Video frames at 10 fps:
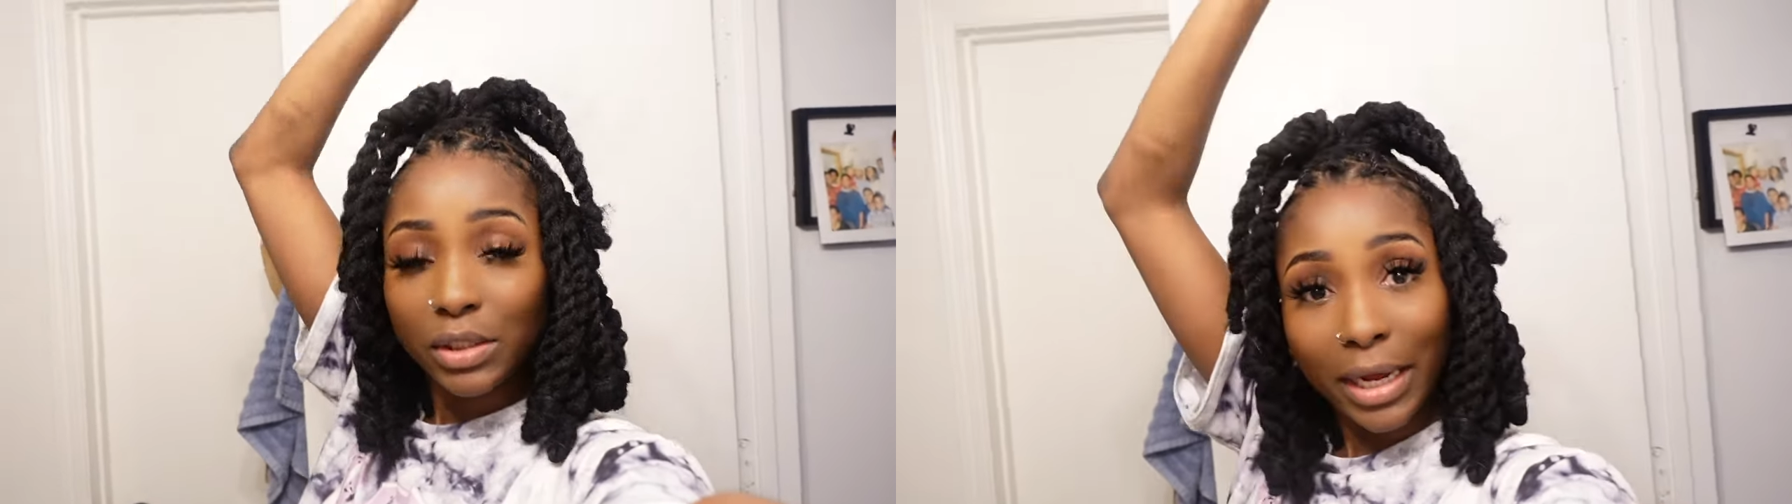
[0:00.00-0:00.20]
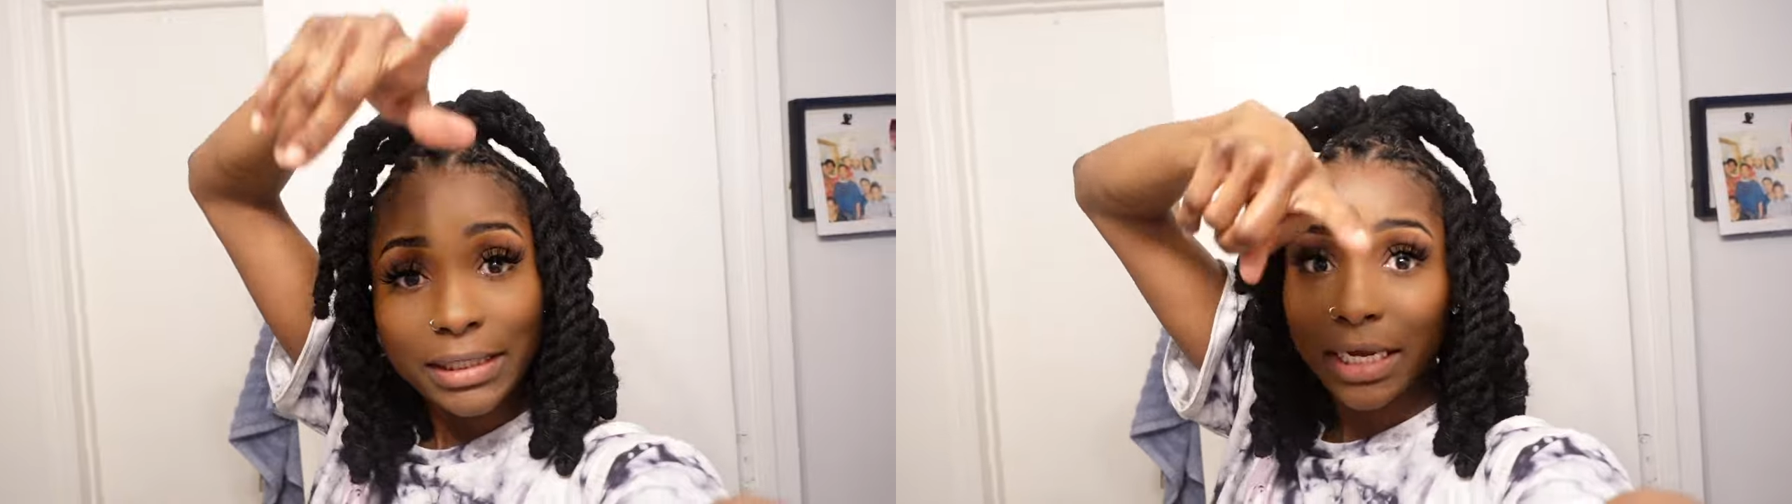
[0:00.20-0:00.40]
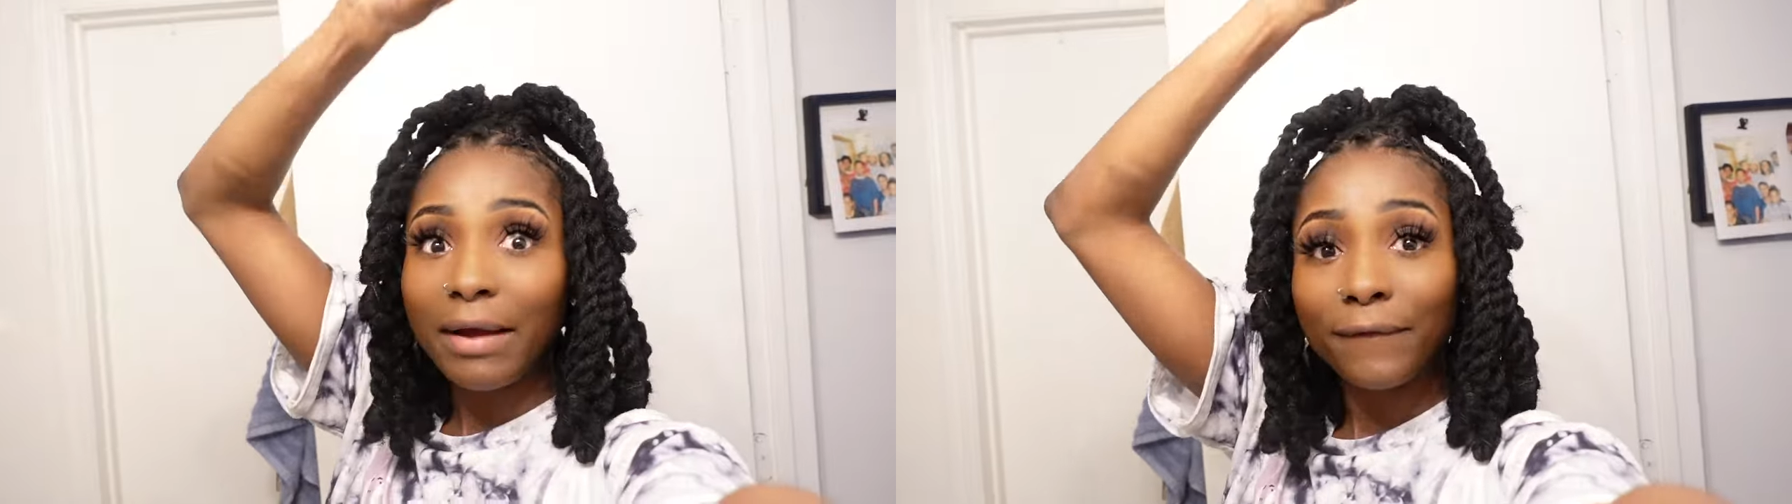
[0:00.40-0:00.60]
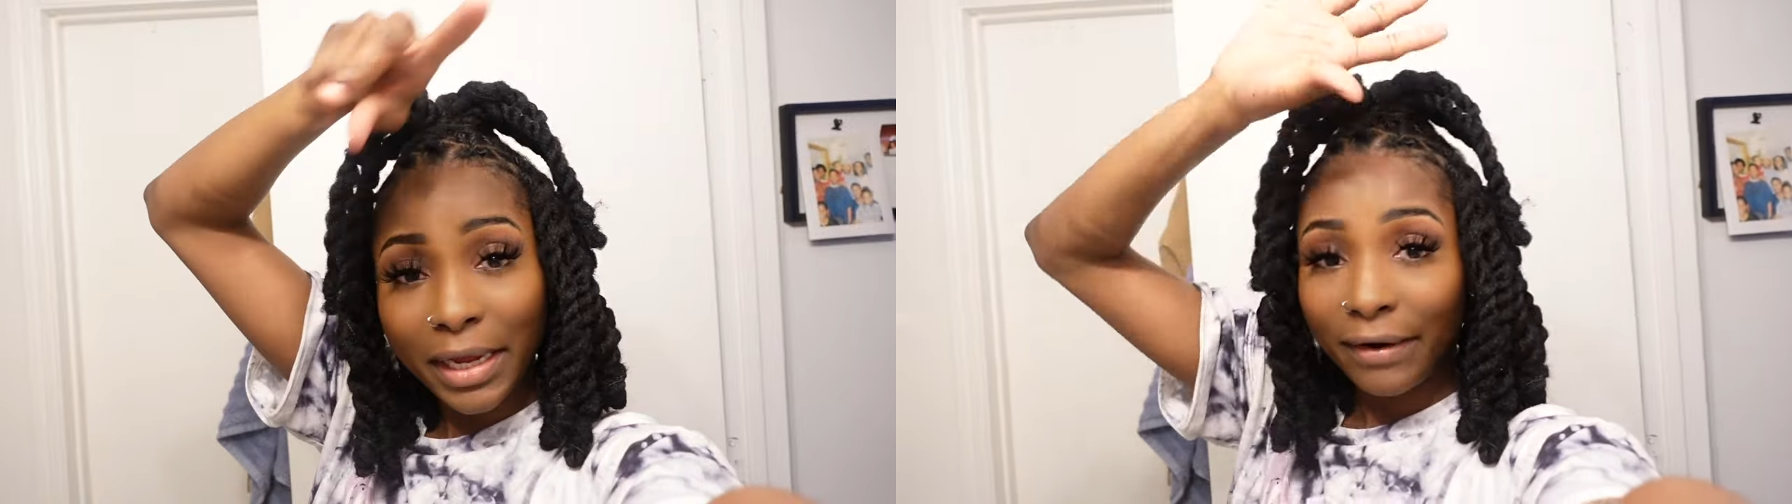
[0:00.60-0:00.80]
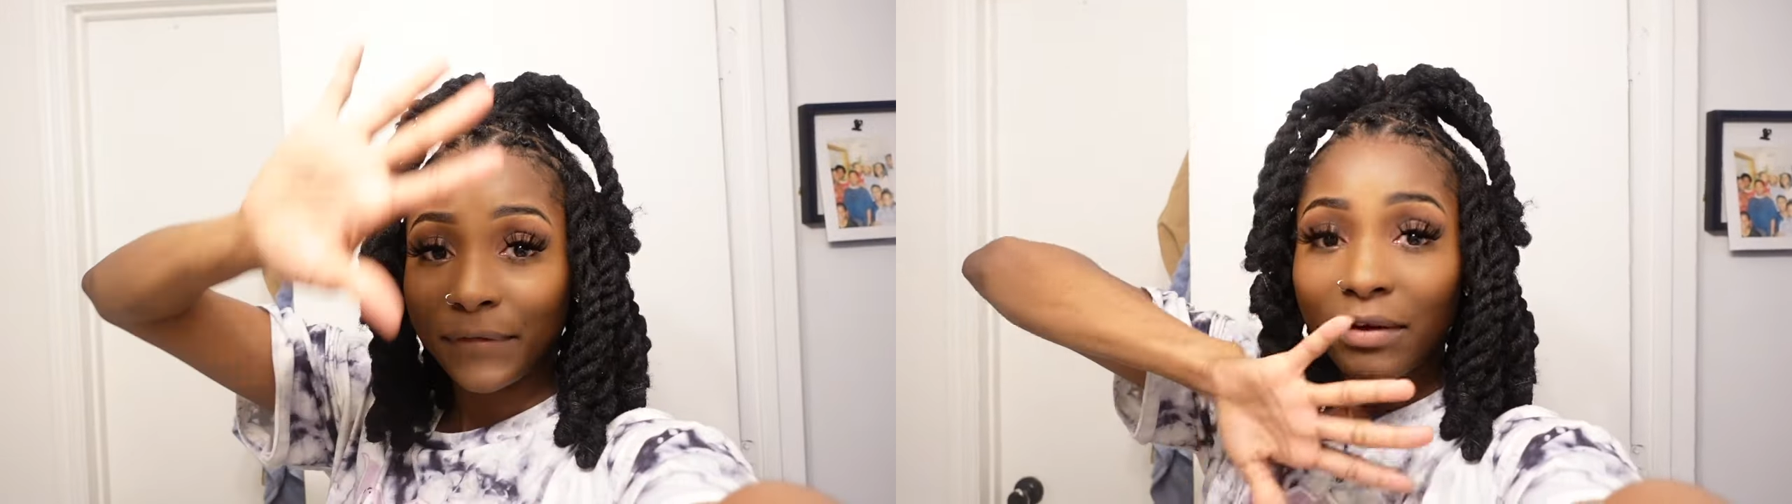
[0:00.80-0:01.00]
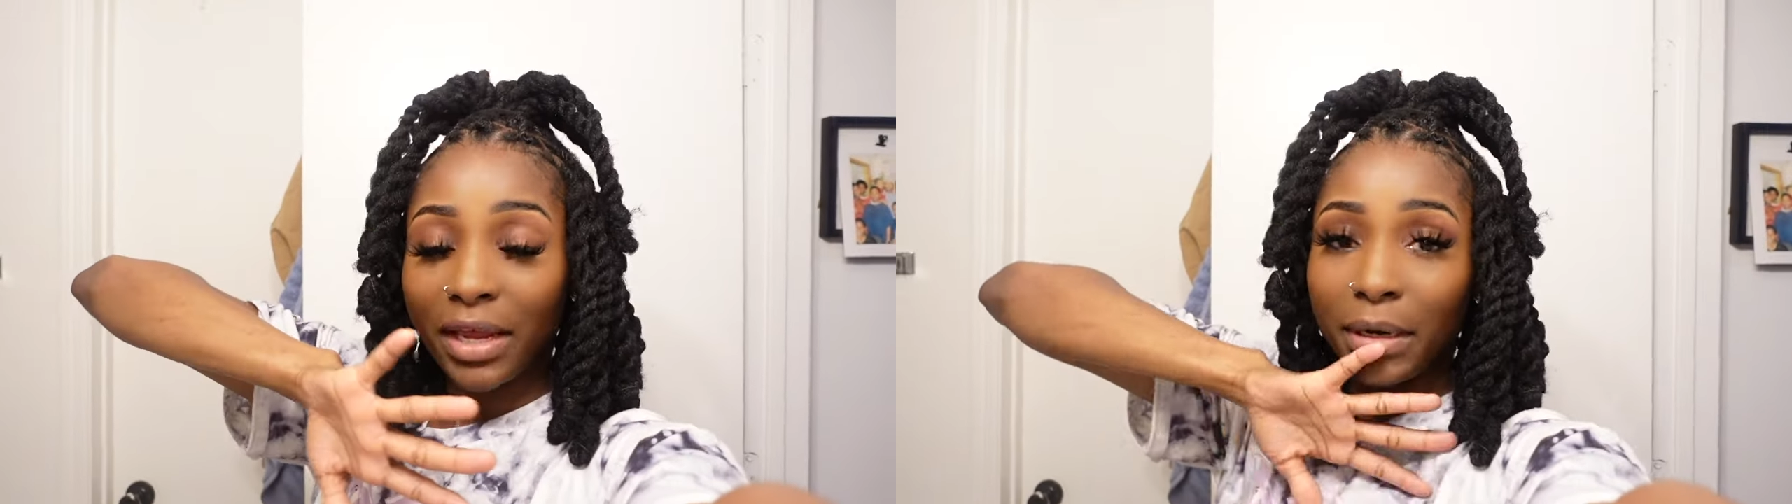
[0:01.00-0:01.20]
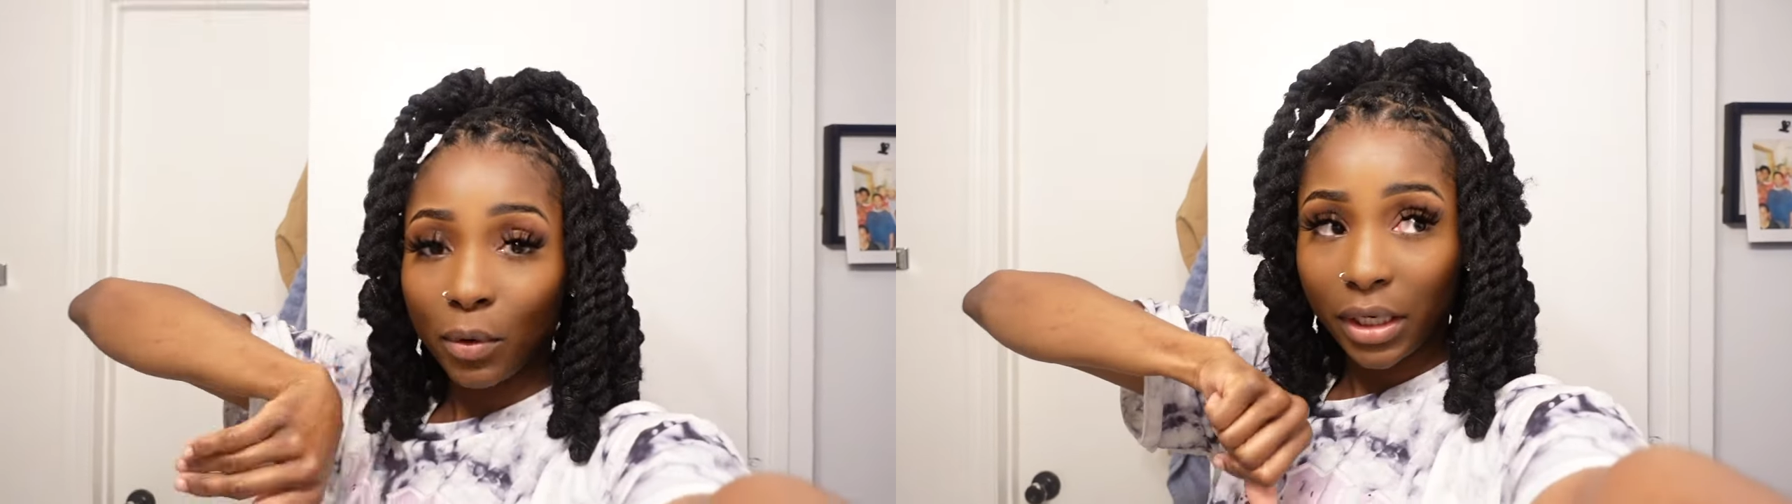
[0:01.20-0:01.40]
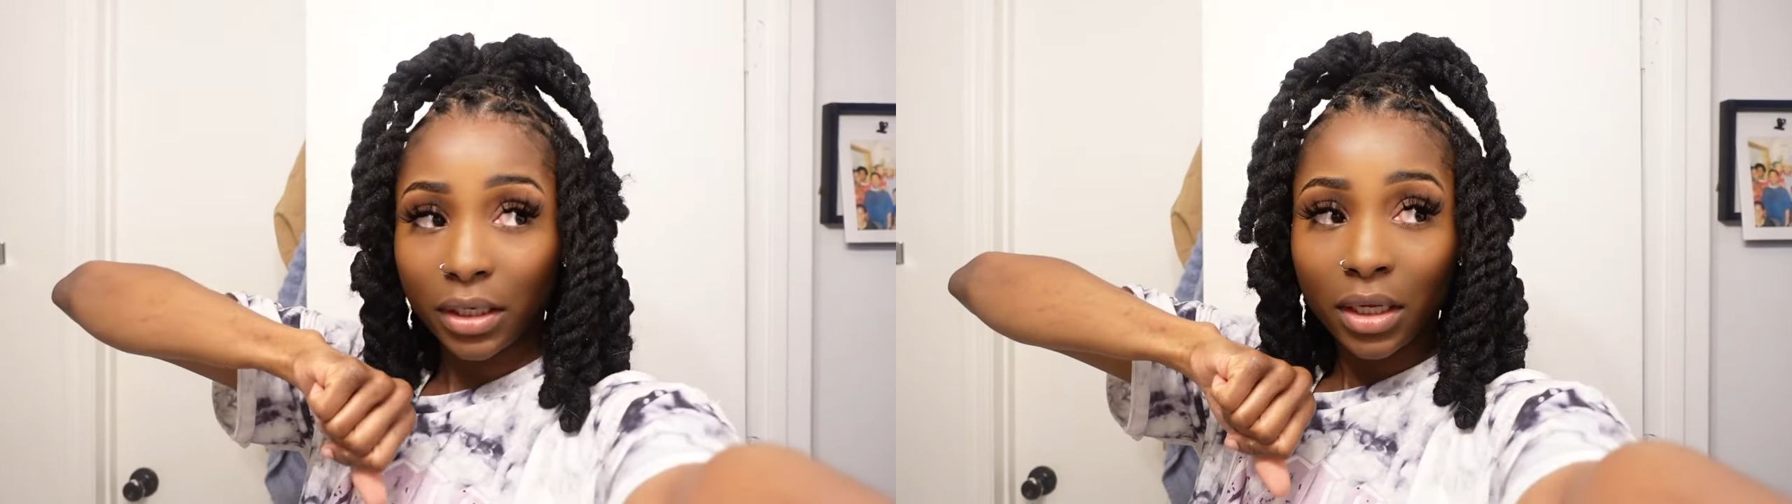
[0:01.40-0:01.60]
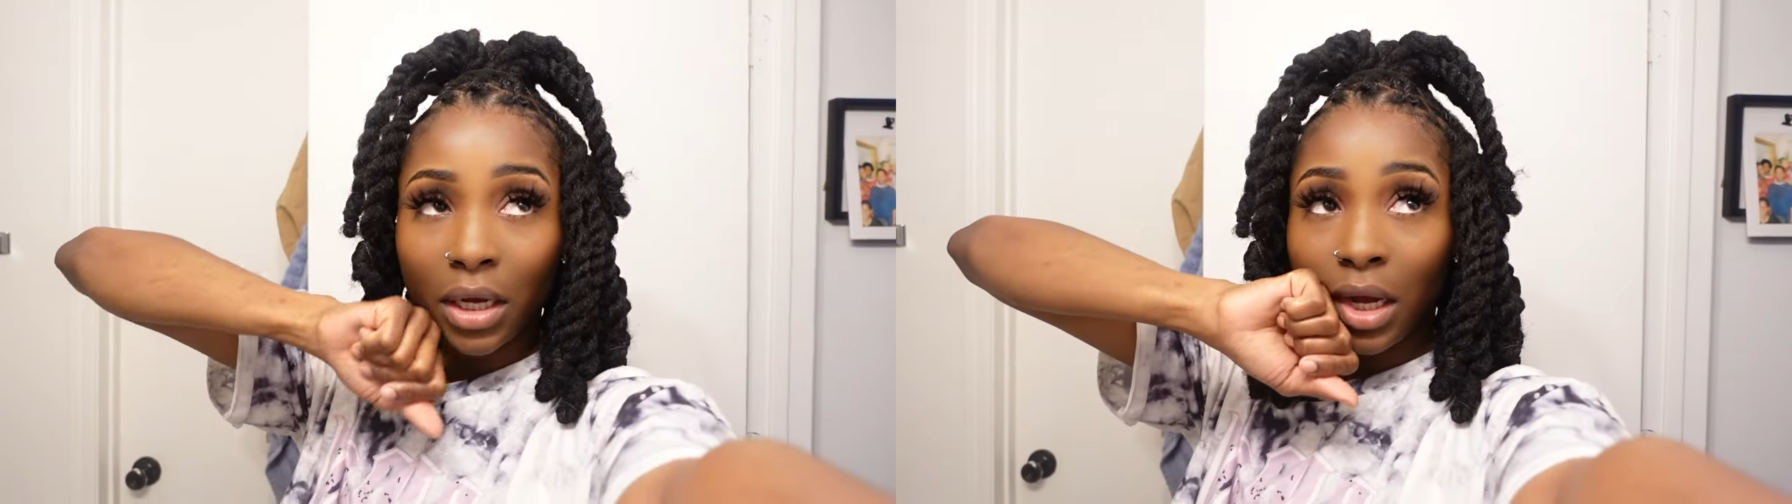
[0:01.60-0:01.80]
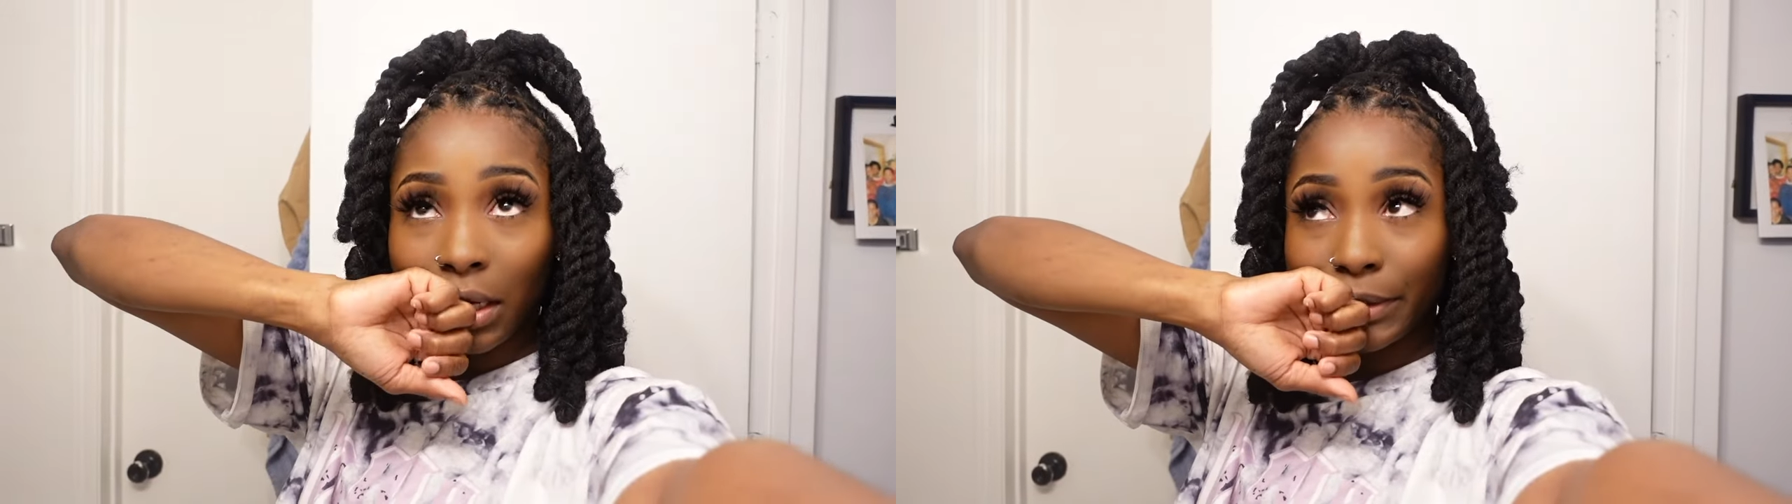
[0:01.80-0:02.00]
the lighting is better in
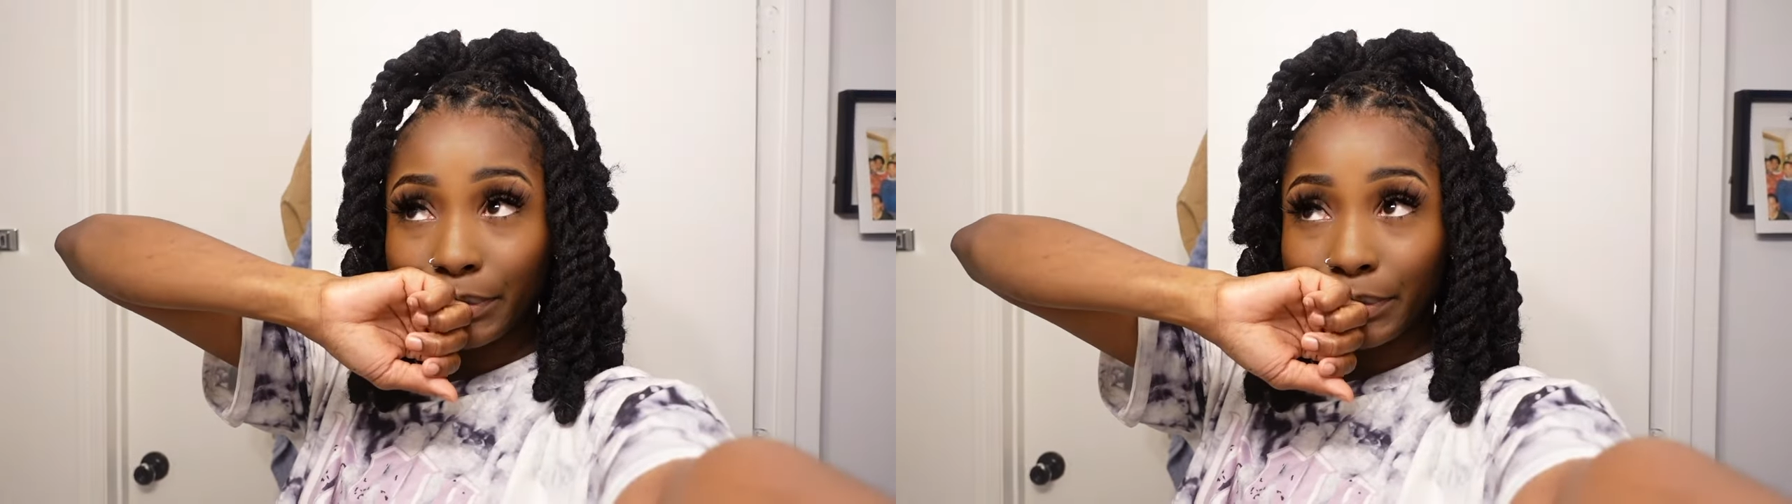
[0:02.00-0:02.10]
this clip.